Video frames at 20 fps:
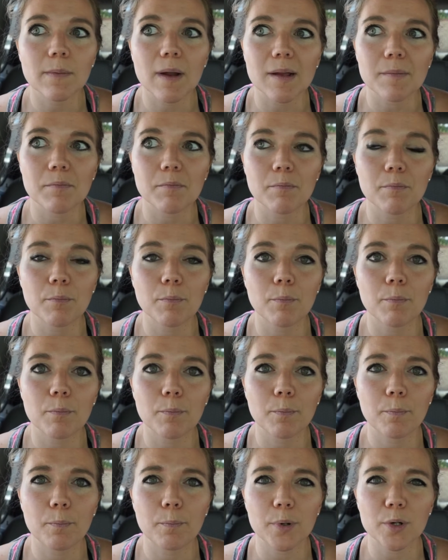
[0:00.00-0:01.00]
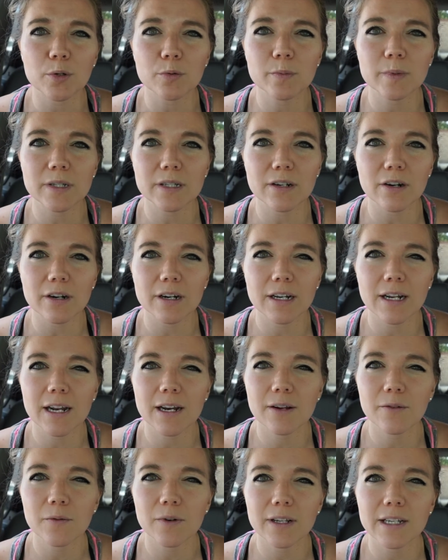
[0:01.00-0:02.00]
my boobs started
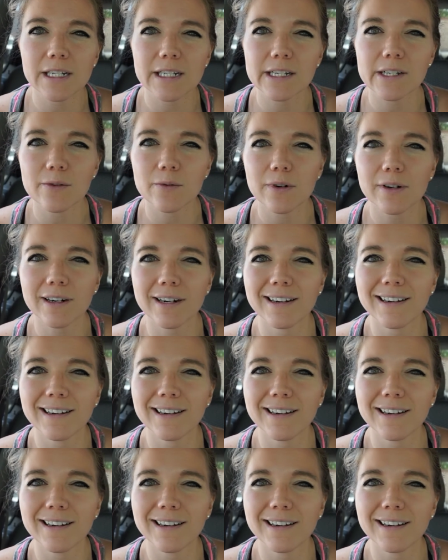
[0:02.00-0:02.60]
getting really sore.